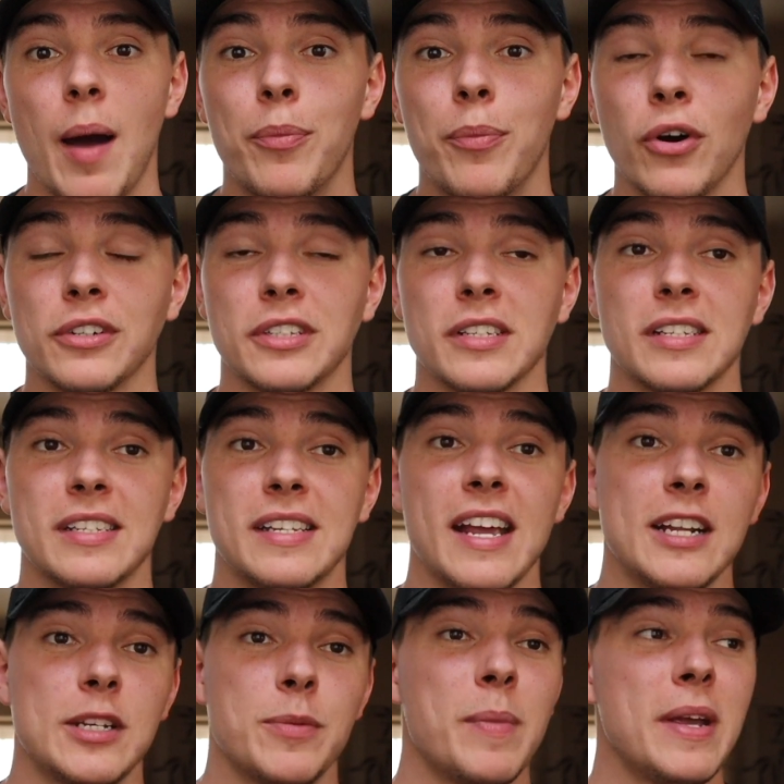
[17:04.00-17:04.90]
I brought to the
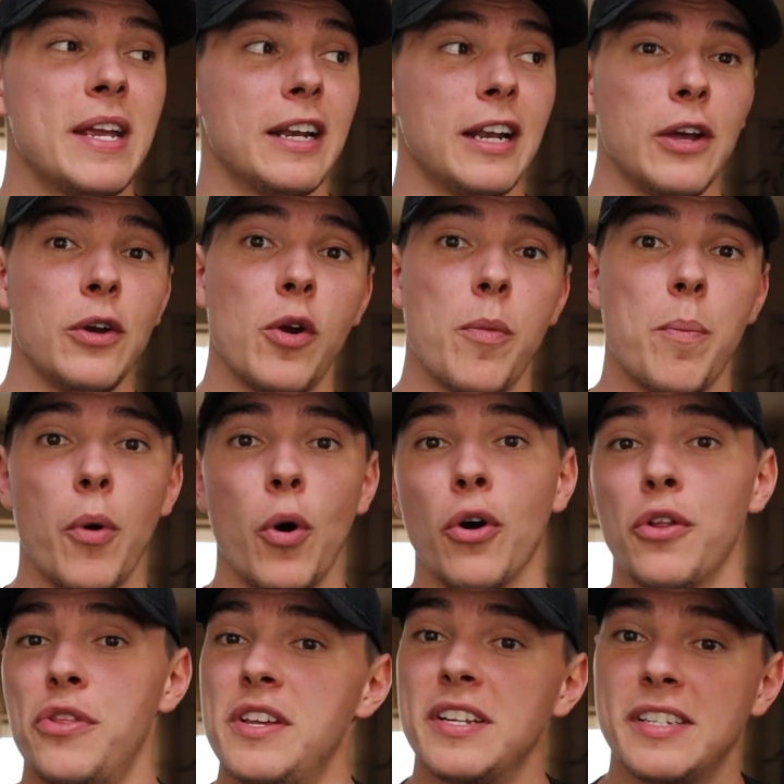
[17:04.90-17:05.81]
stage. Me and Luke
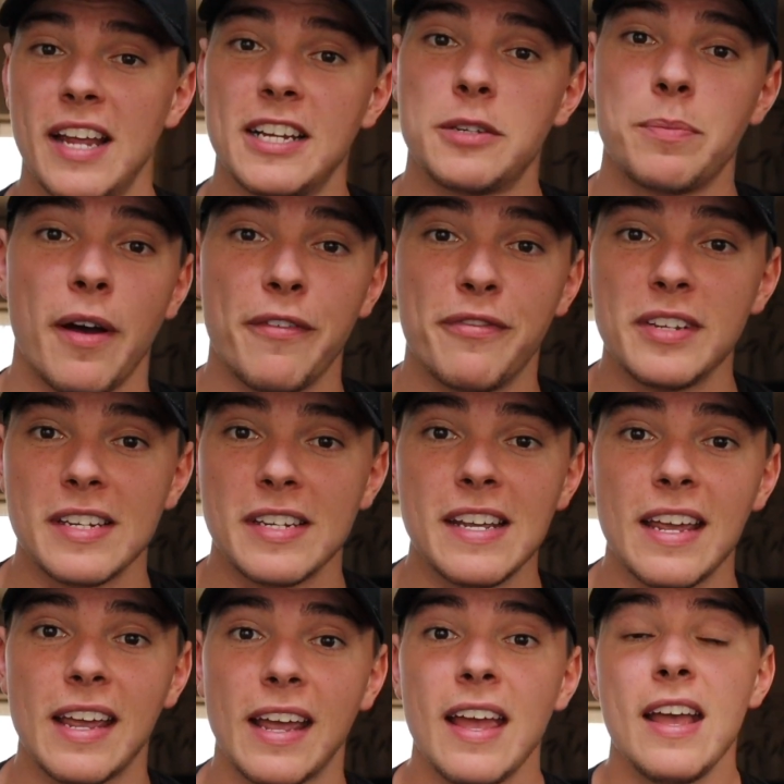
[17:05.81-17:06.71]
both assessed my
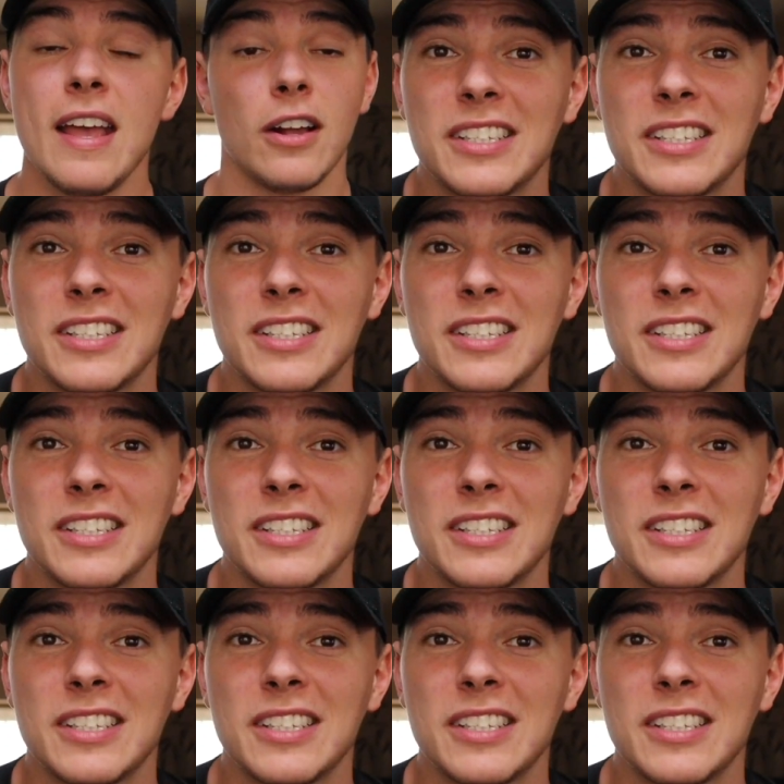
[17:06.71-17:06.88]
physique.